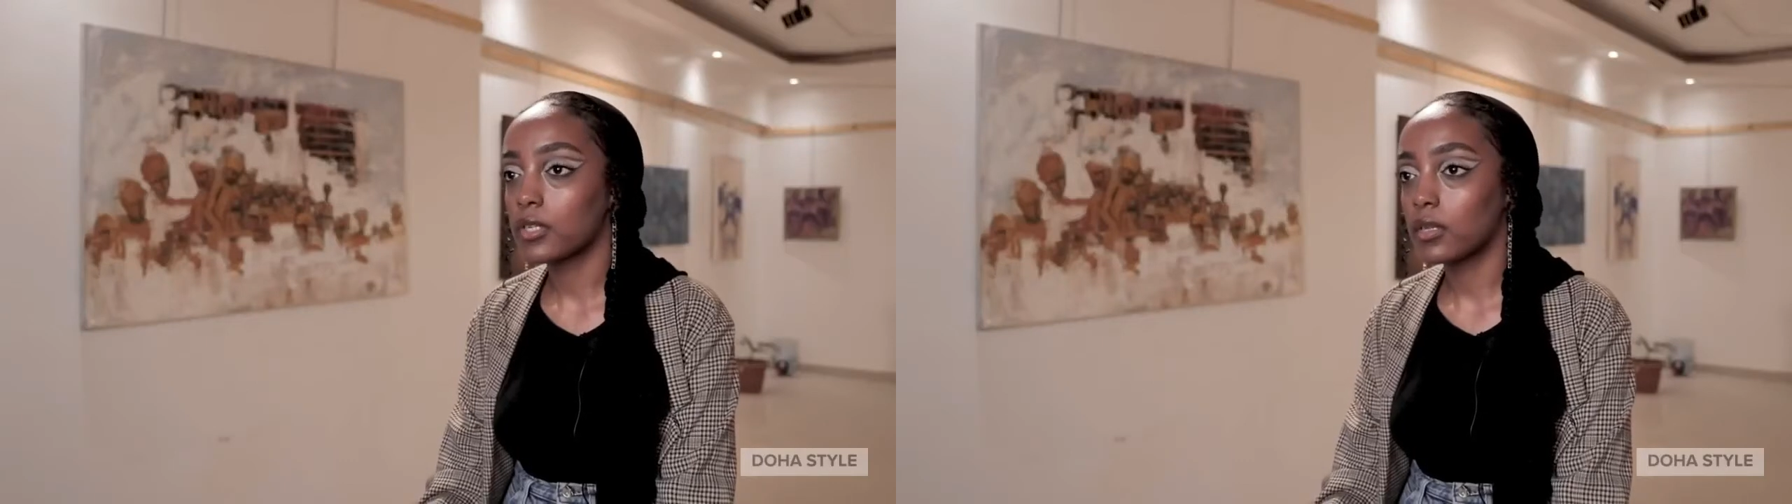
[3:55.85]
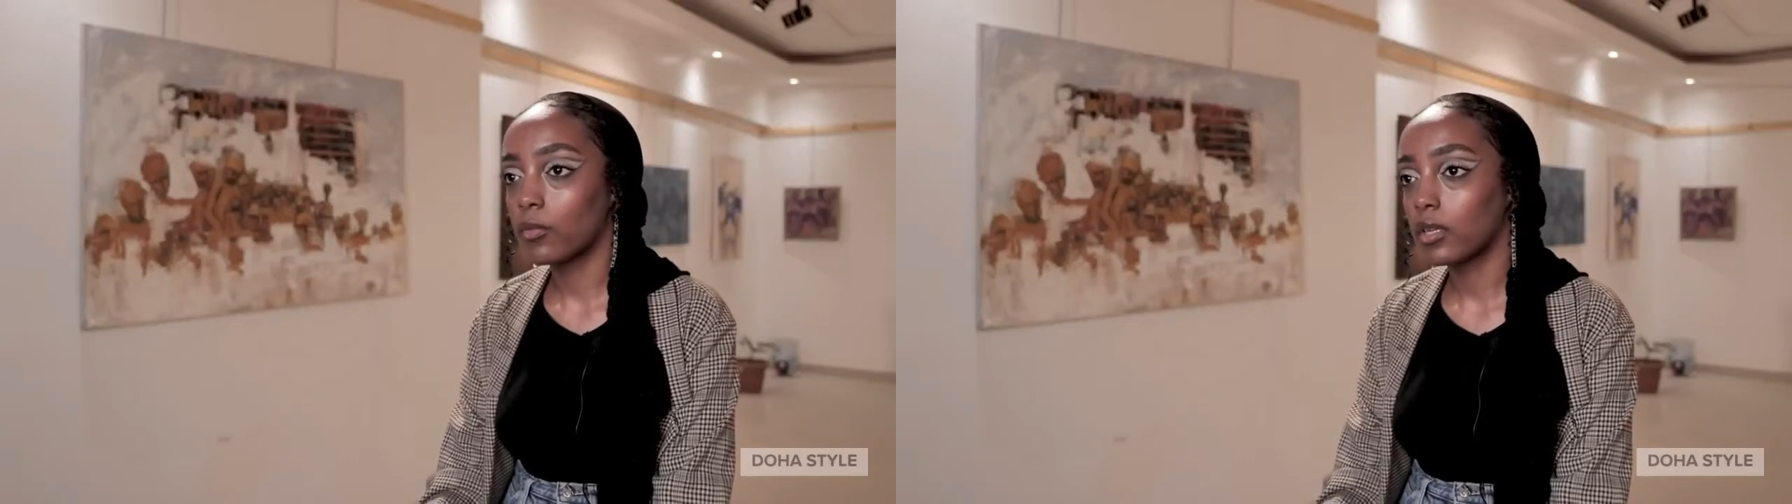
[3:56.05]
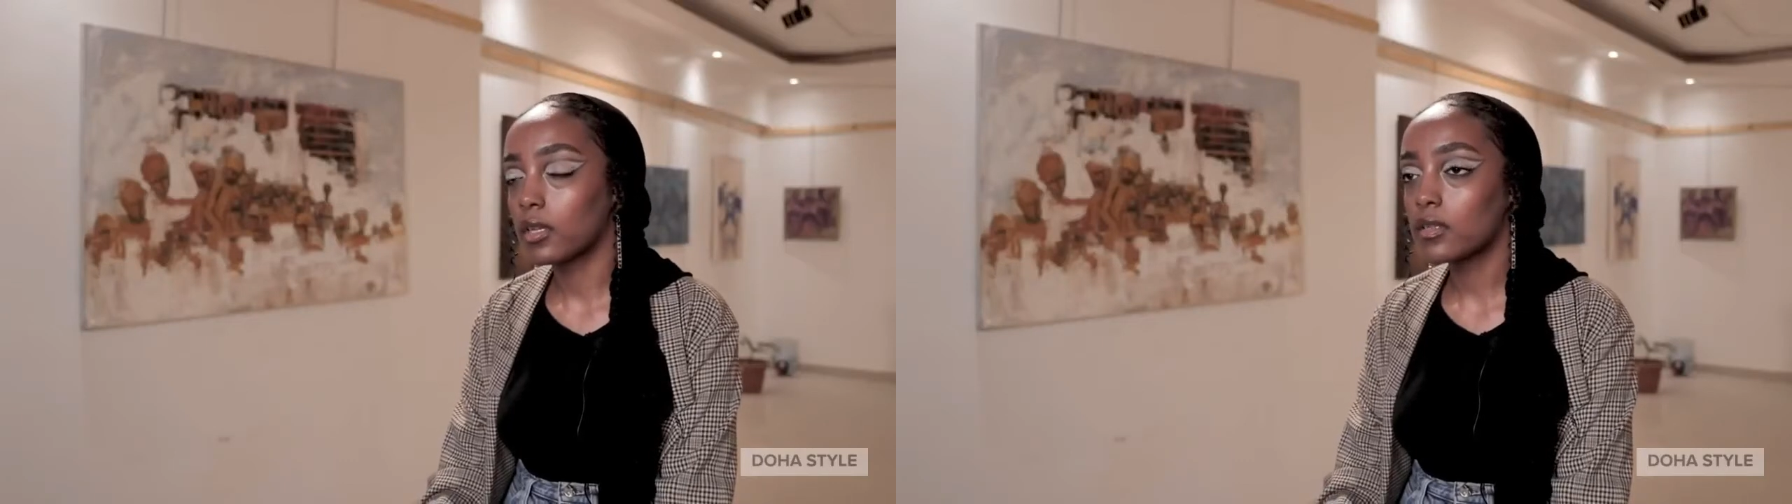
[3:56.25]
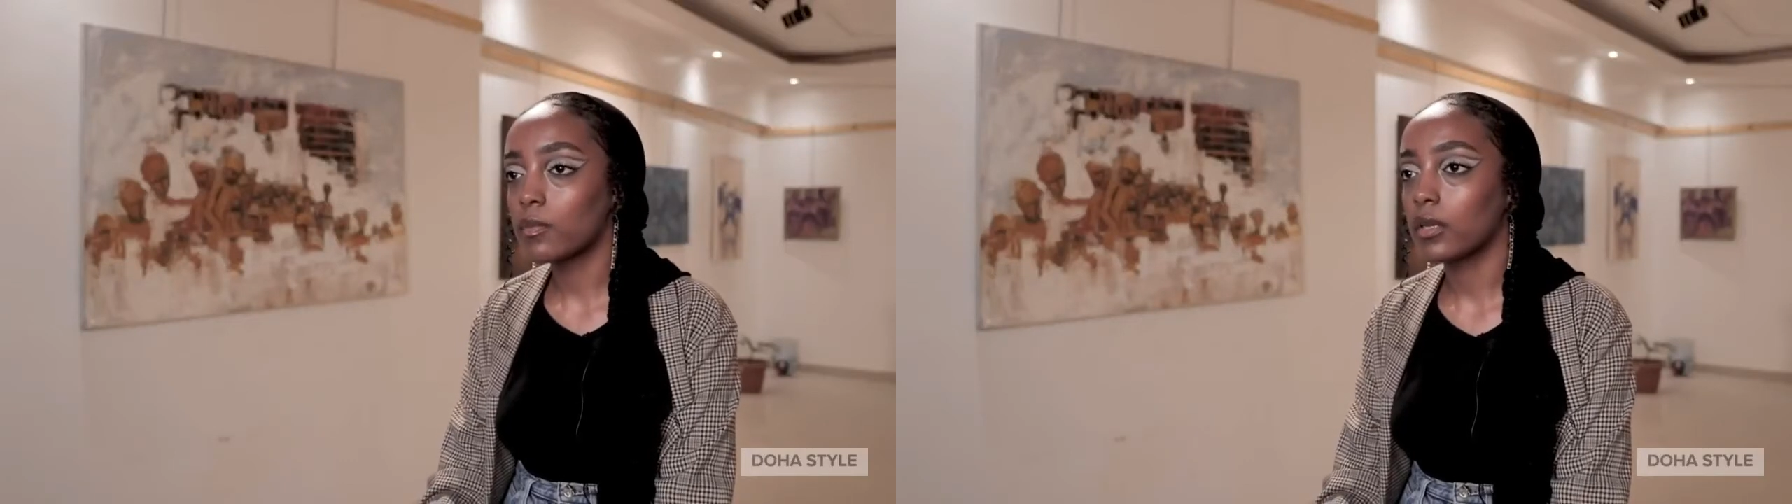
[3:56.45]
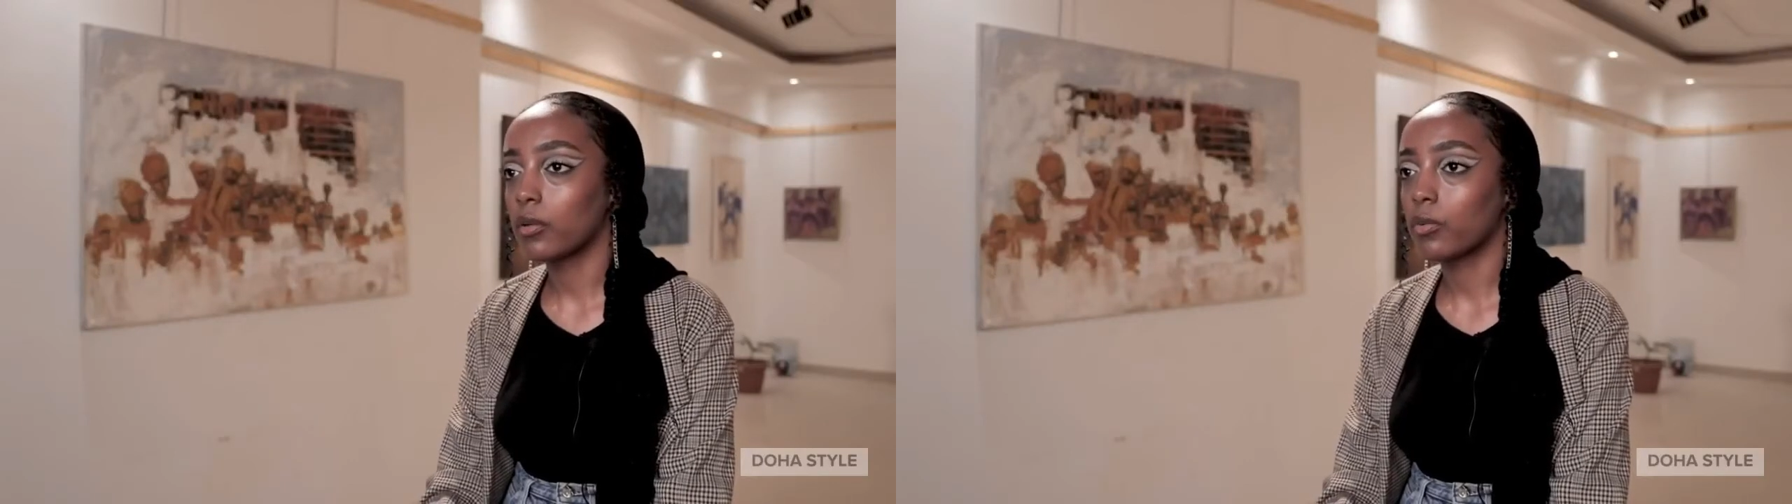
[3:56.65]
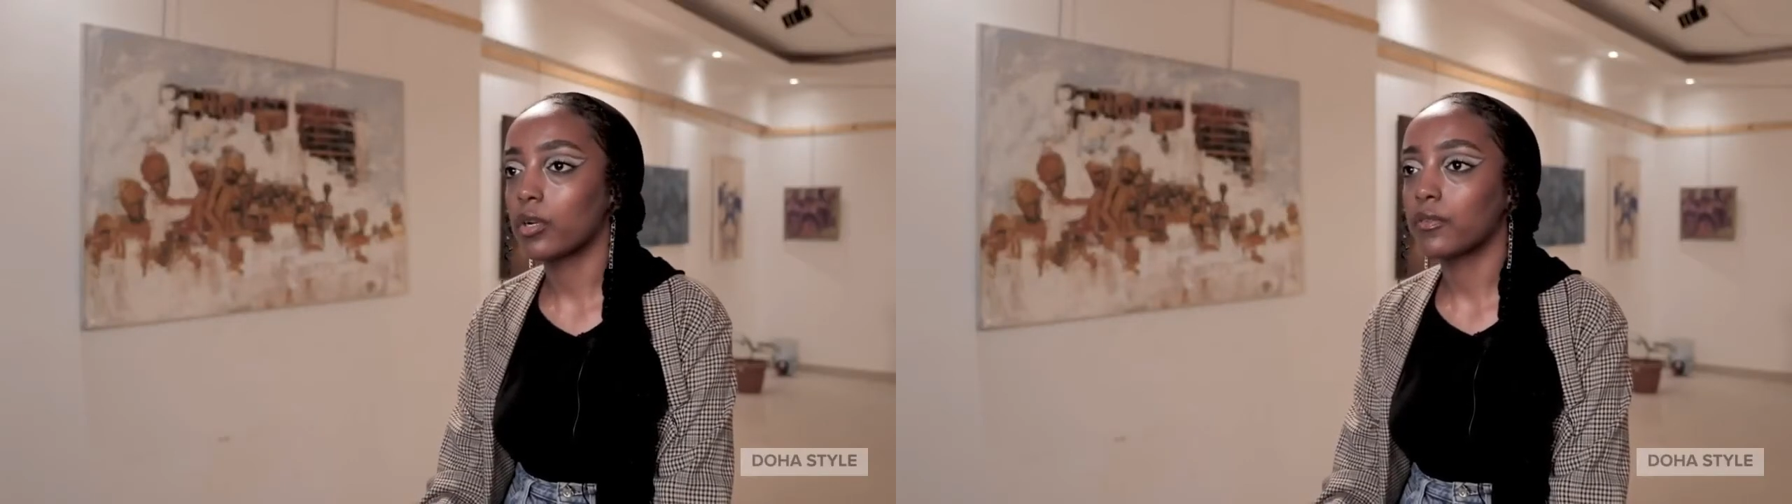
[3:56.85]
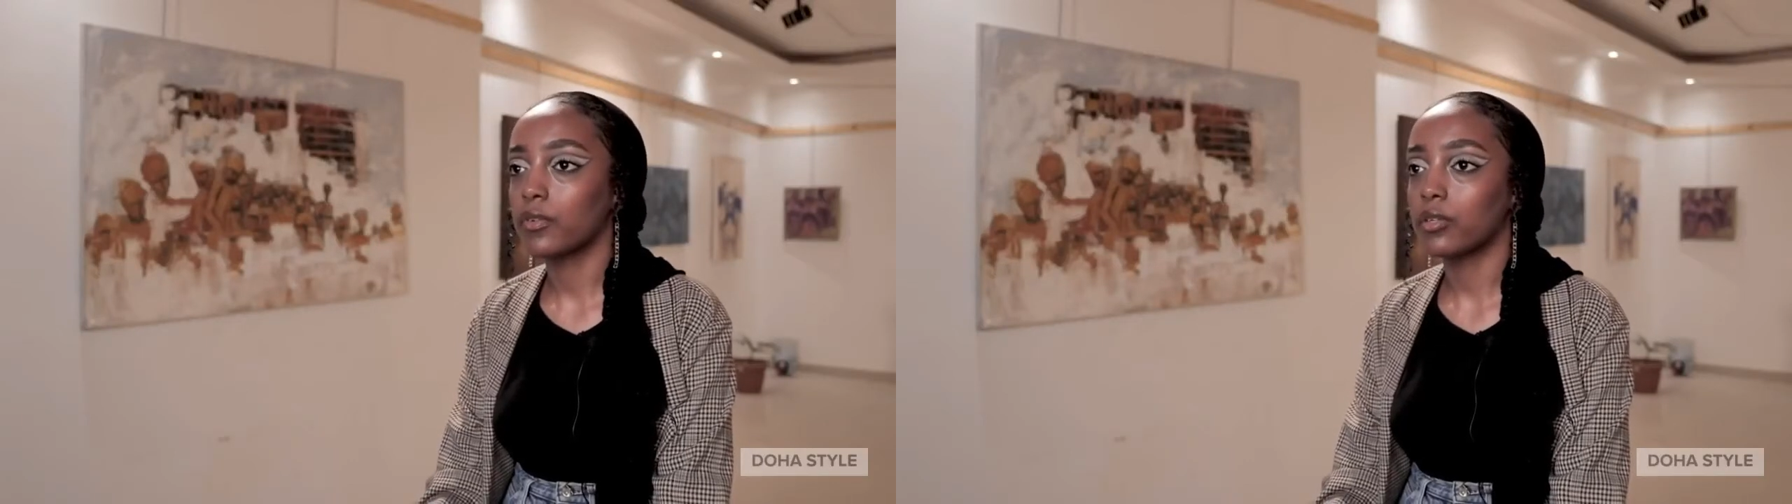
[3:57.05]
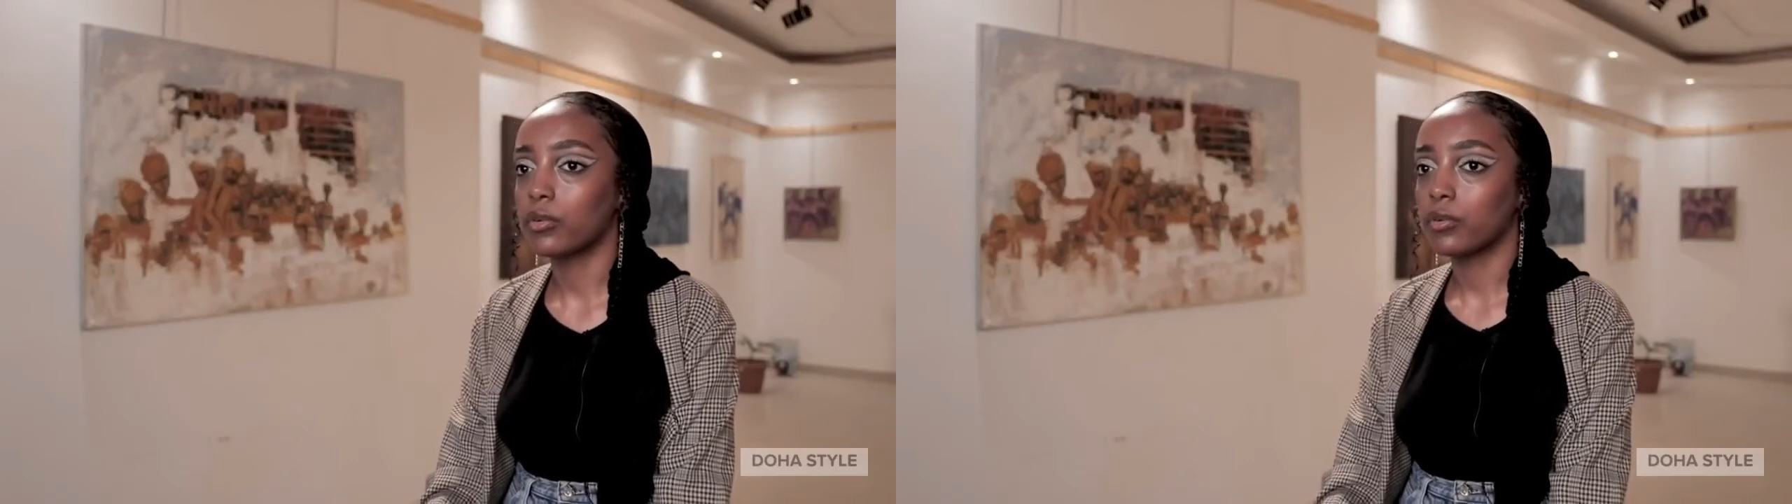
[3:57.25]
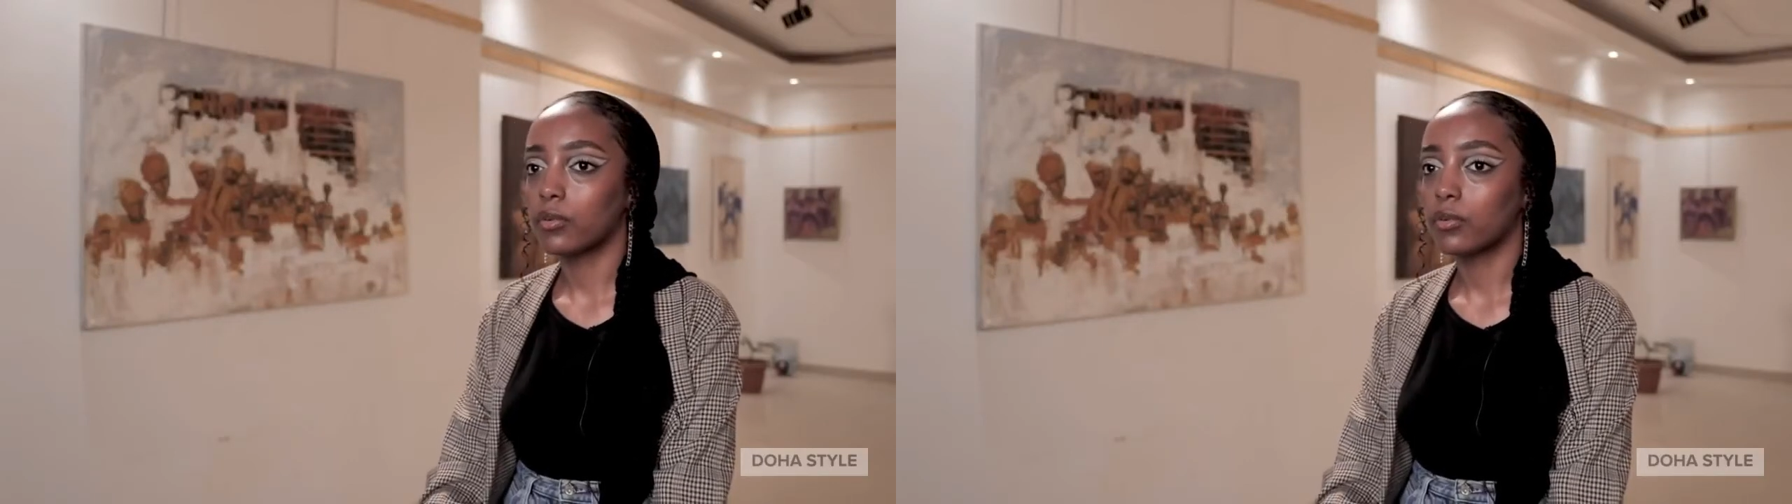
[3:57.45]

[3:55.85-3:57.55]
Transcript: someone else might not work for you.